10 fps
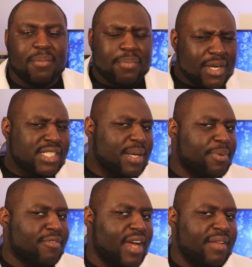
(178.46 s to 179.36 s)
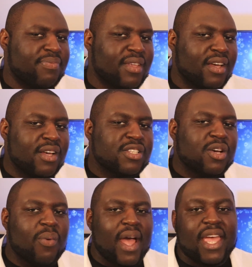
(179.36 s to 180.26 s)
Pretty simple, right?
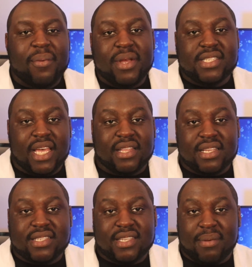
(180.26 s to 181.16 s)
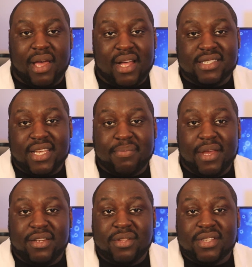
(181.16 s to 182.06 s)
So why can't we take this same
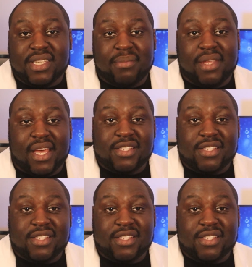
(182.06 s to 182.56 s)
concept and do the same thing